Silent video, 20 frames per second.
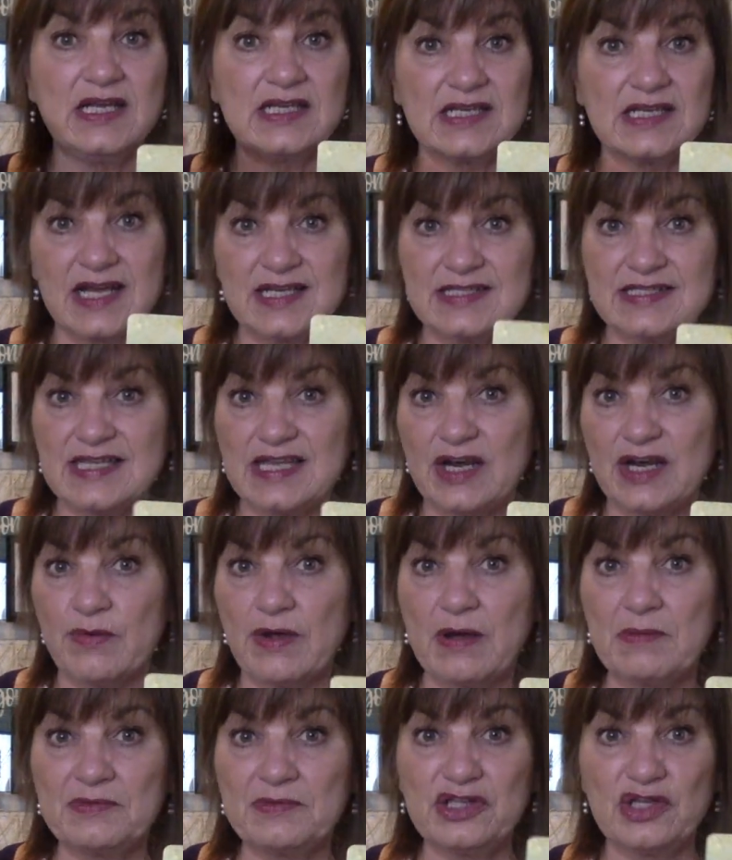Not sitting
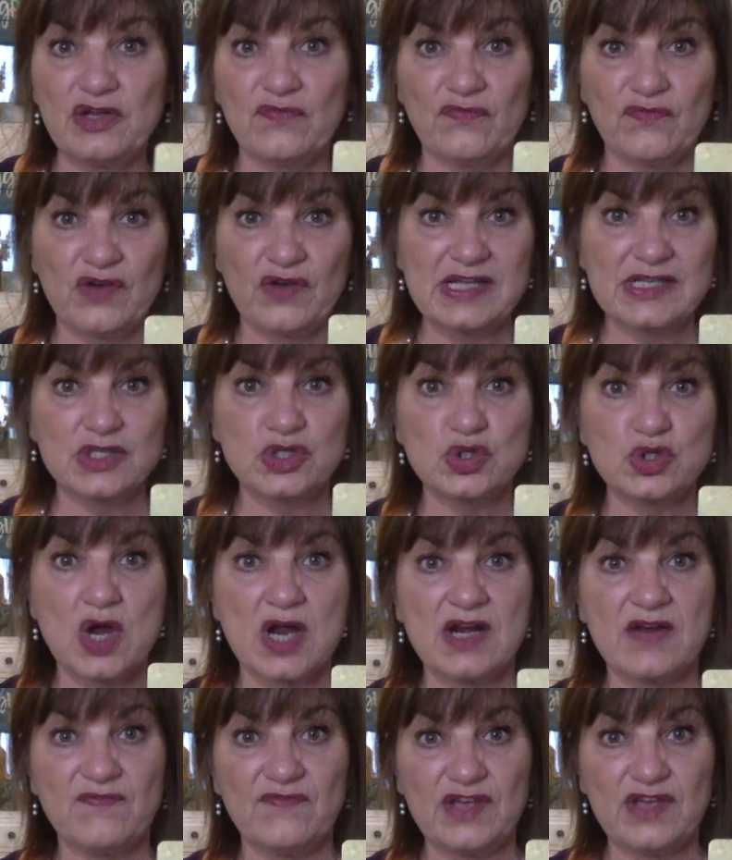around with your friends
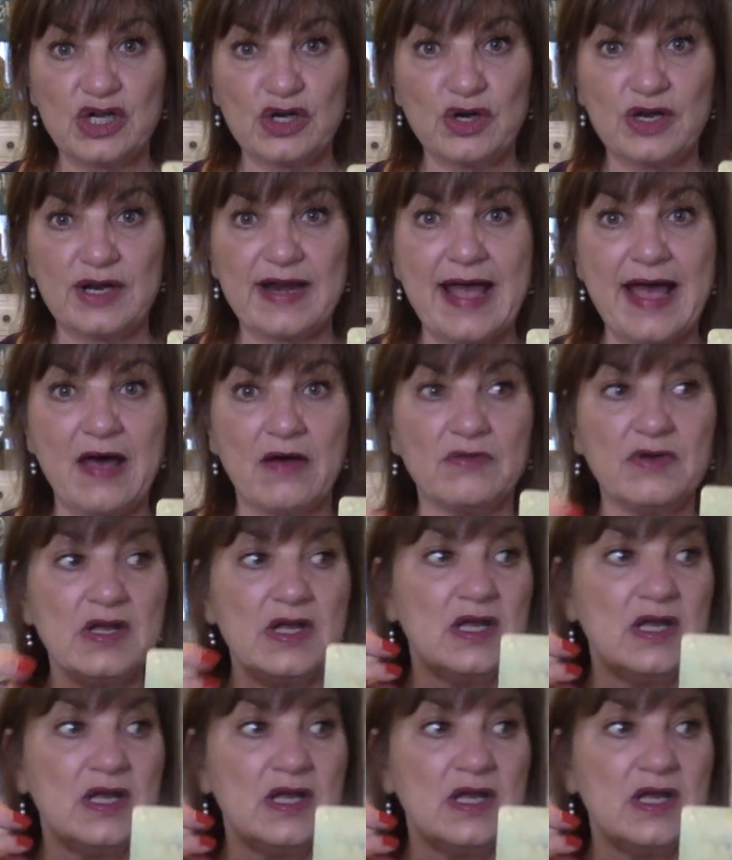trying to figure it out.